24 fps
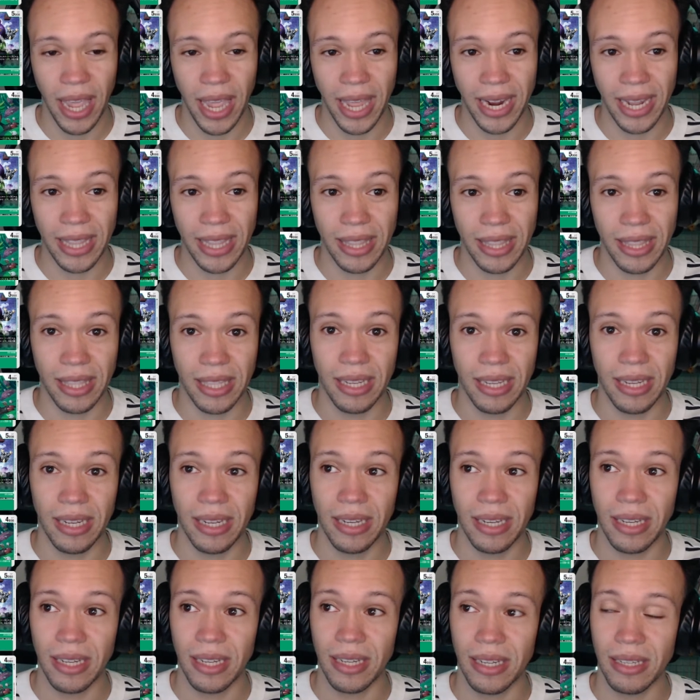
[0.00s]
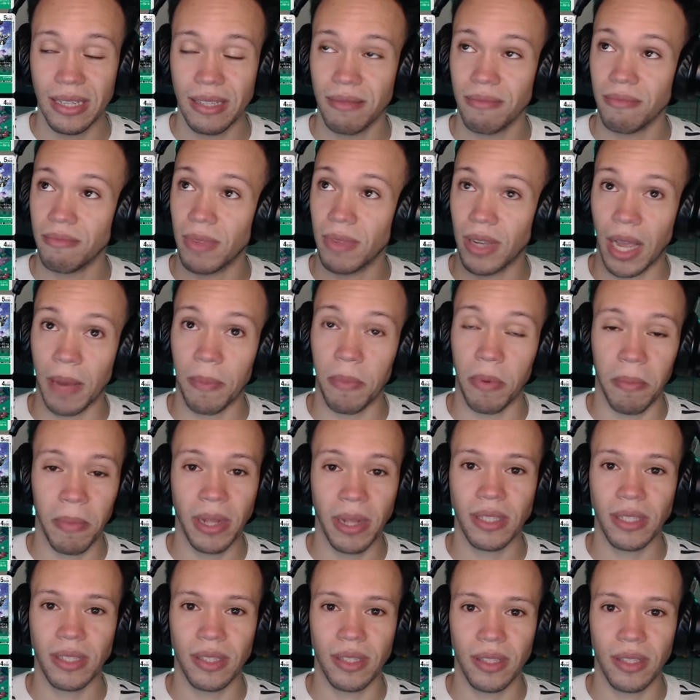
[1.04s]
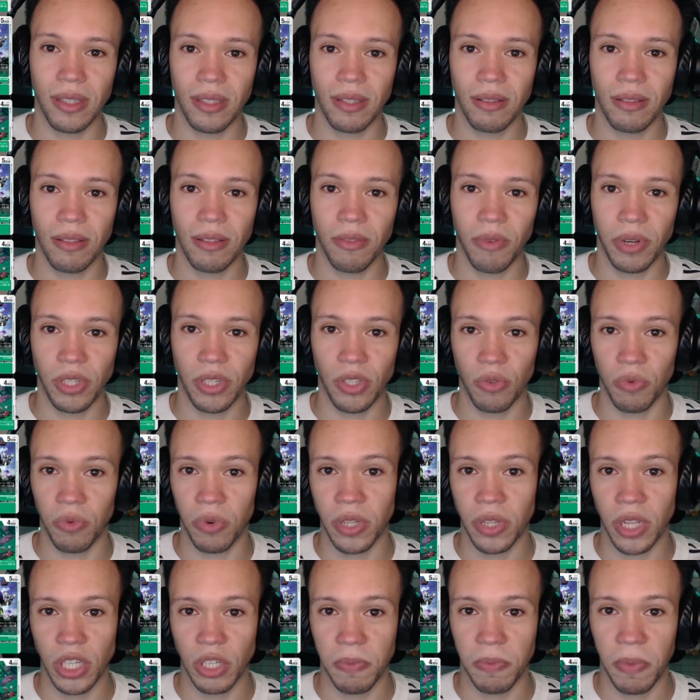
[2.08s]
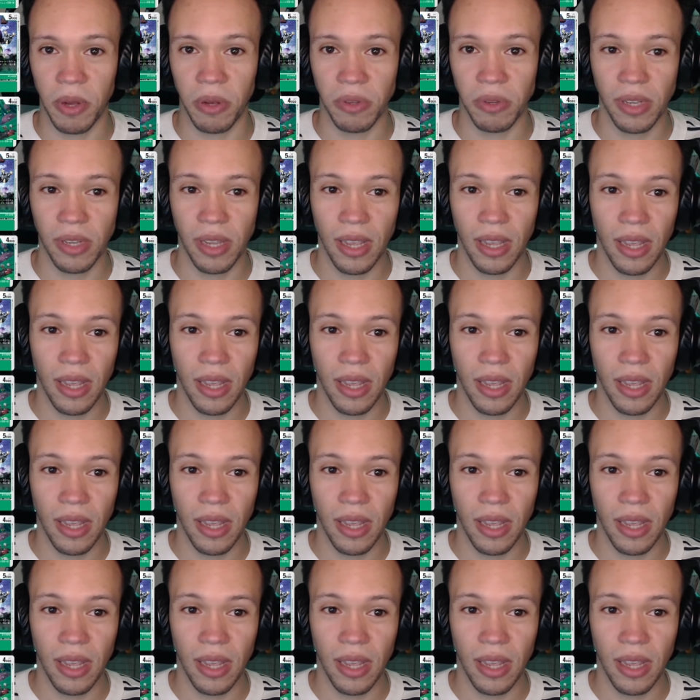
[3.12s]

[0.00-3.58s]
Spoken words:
and at a couple months in the rest of the world, I suppose.